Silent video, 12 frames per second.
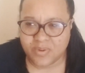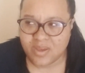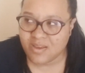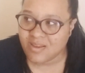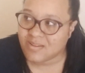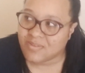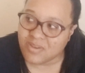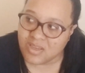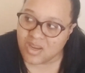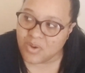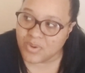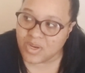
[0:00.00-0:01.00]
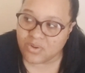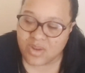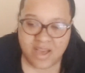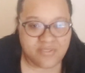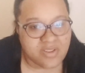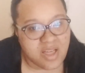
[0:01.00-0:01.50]
you know, we don't
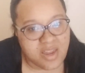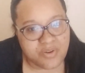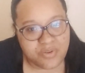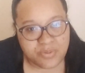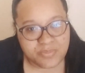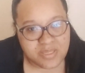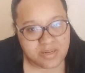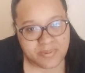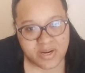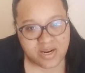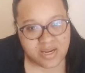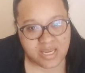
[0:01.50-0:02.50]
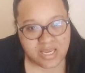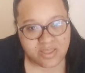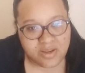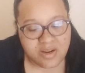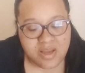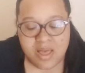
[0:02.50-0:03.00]
have a lot of groups in America
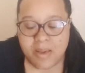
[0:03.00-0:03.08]
either.